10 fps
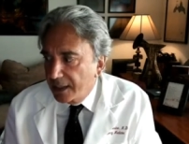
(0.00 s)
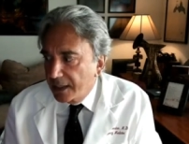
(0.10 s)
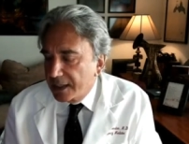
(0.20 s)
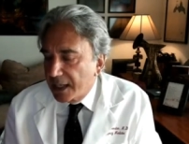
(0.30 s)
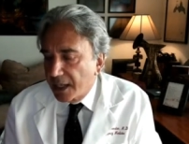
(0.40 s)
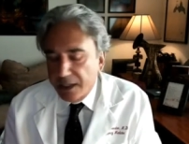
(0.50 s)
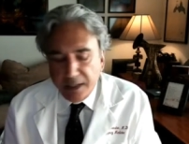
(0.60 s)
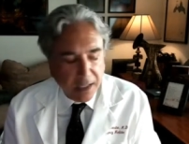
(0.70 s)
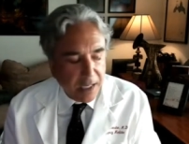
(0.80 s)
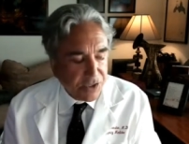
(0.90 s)
that
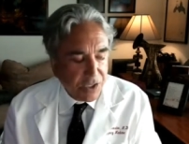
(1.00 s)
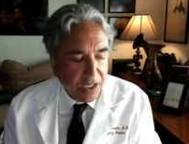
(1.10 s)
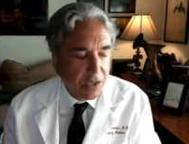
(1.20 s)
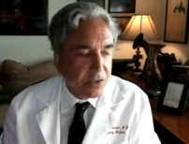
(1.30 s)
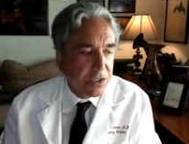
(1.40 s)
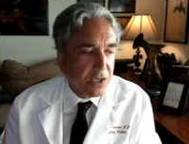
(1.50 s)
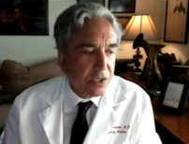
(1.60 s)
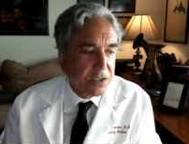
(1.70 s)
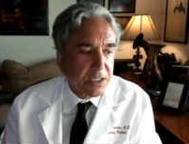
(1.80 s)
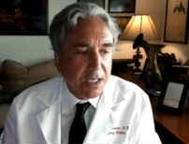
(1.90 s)
educators that
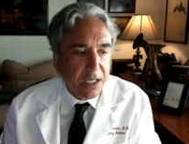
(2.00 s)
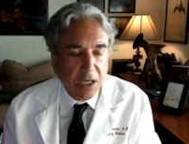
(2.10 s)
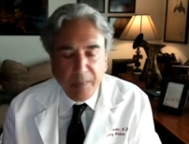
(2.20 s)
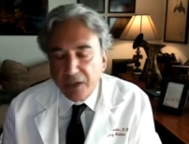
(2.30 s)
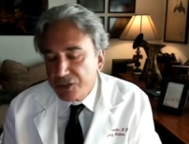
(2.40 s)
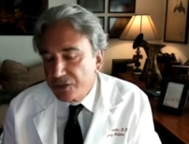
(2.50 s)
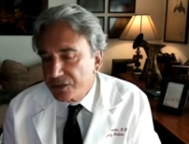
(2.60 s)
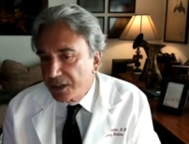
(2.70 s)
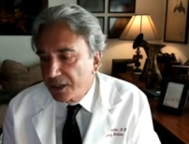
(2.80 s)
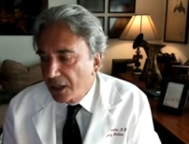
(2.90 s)
are thinking about
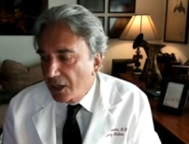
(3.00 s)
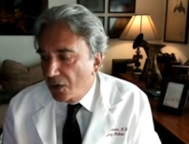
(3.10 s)
choosing